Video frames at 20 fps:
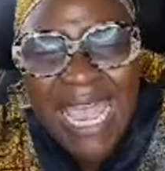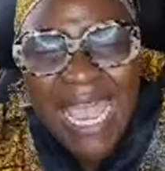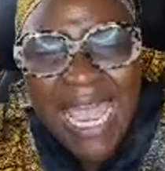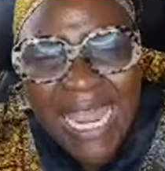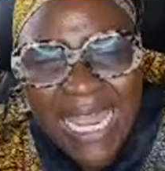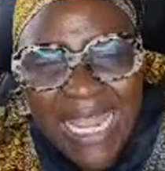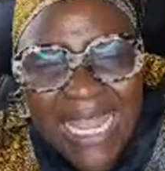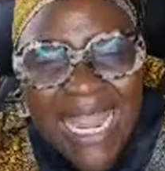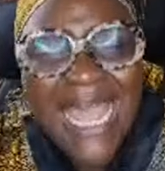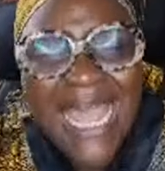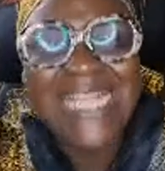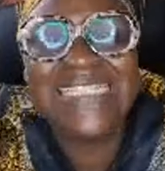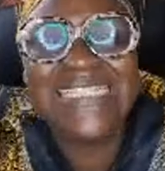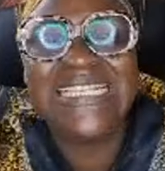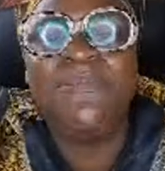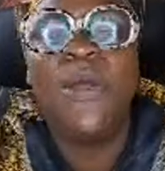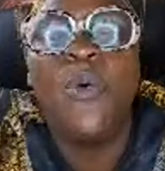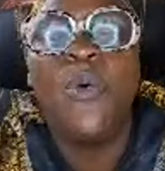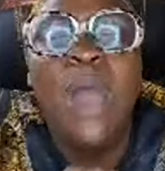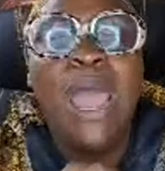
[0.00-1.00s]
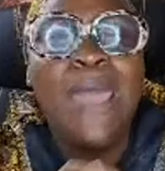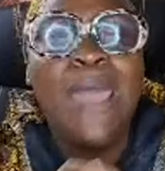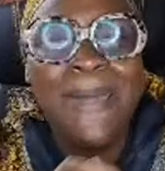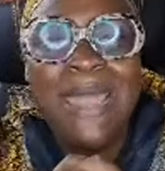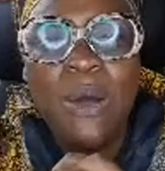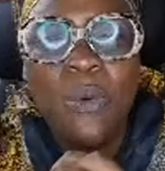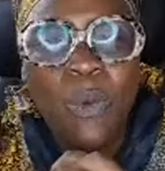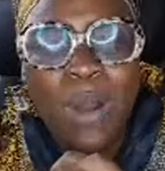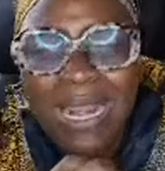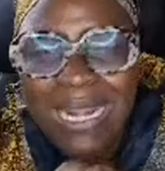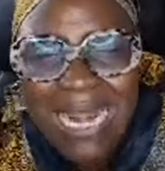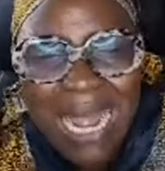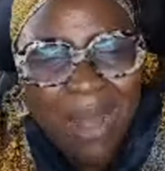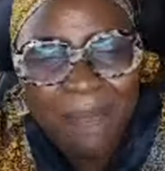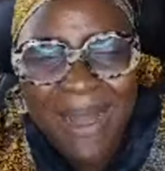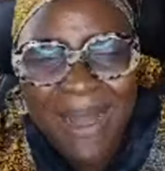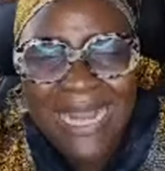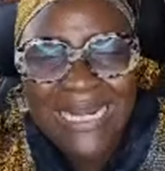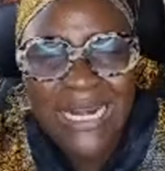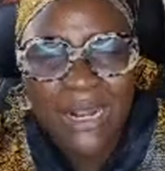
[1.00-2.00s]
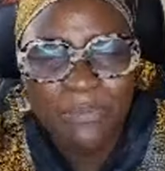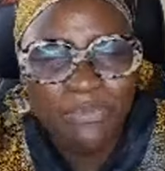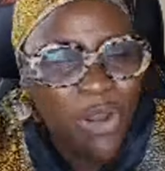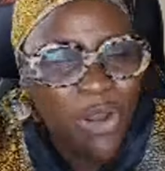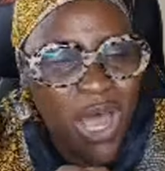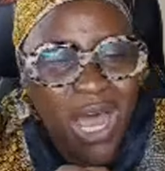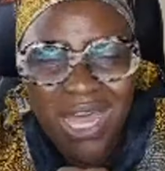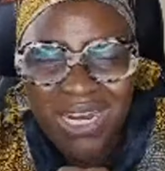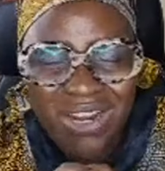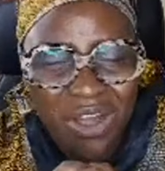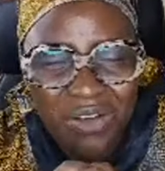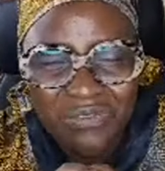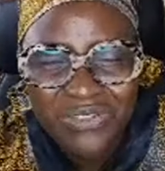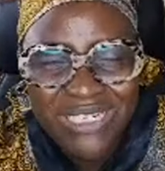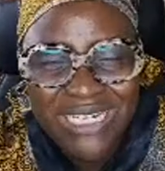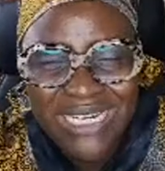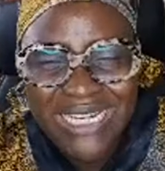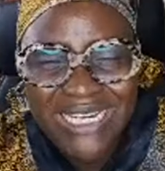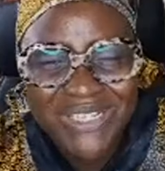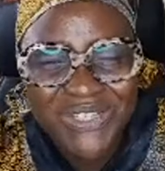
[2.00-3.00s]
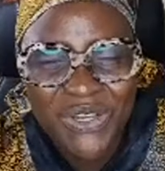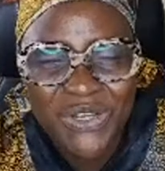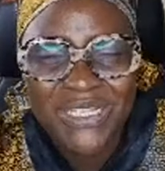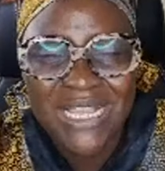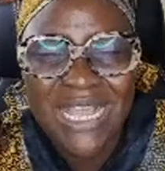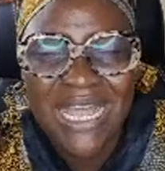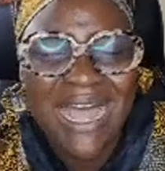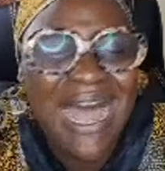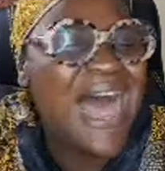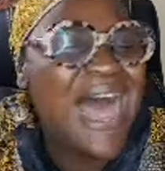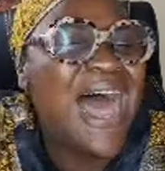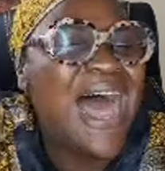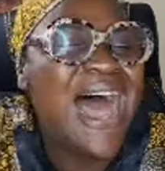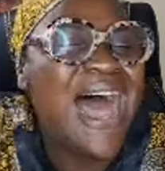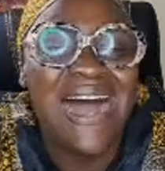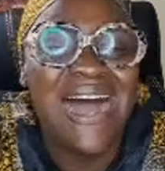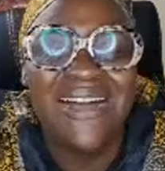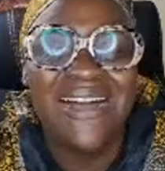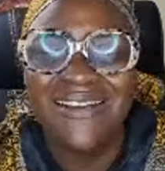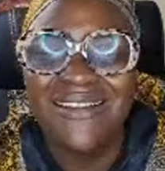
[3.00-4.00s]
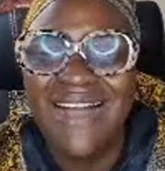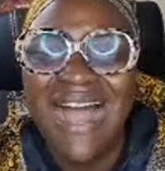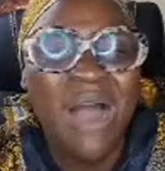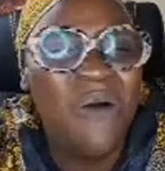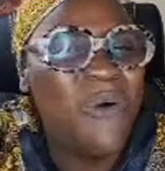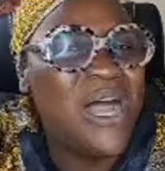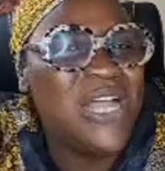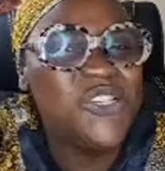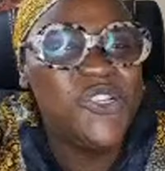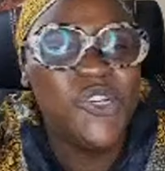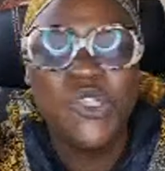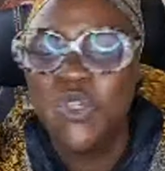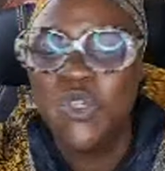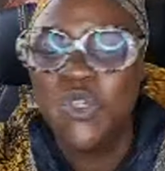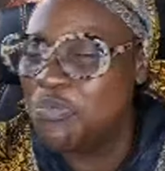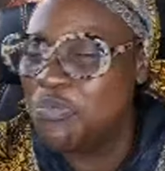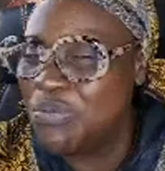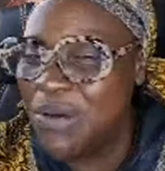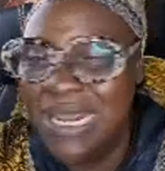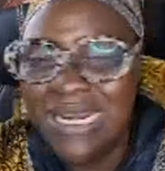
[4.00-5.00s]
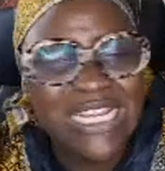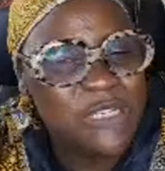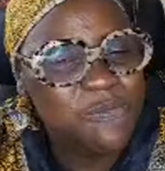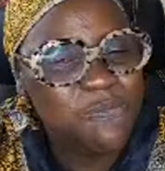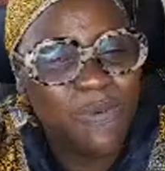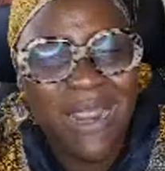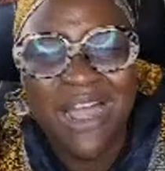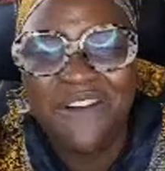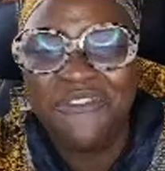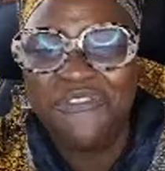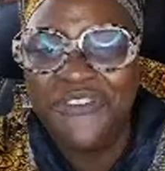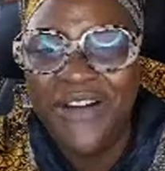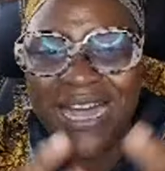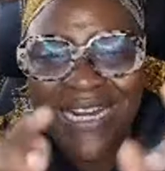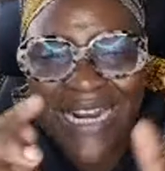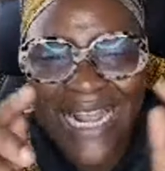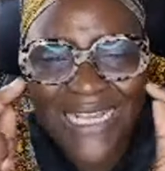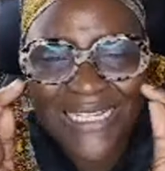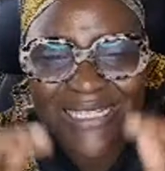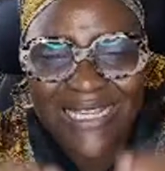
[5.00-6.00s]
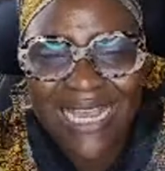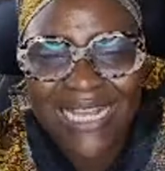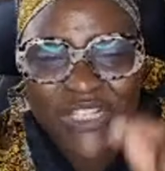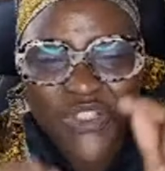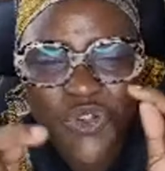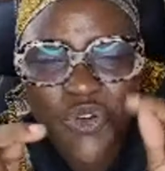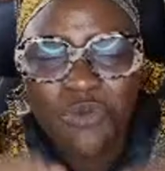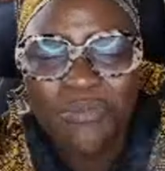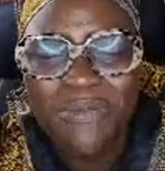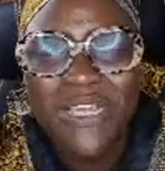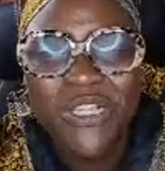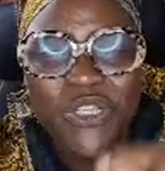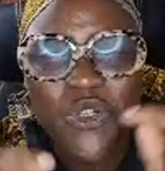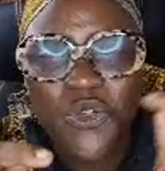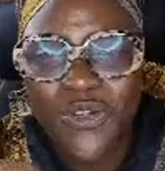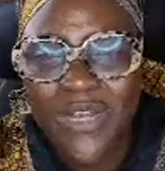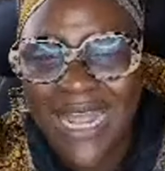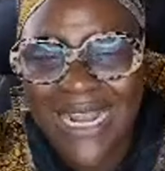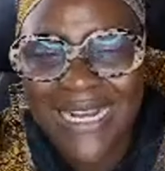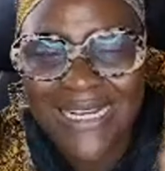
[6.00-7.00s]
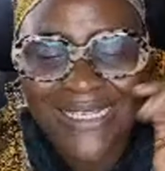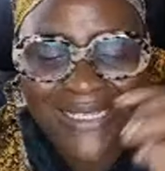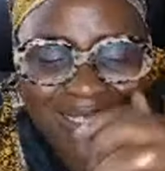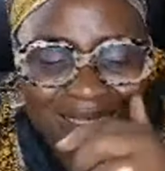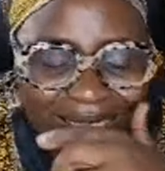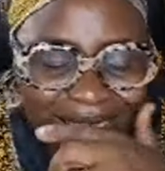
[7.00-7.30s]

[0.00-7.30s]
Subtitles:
Let it be wiped away now by the blood of Jesus. I want you to pray this prayer. Father, settle me tonight.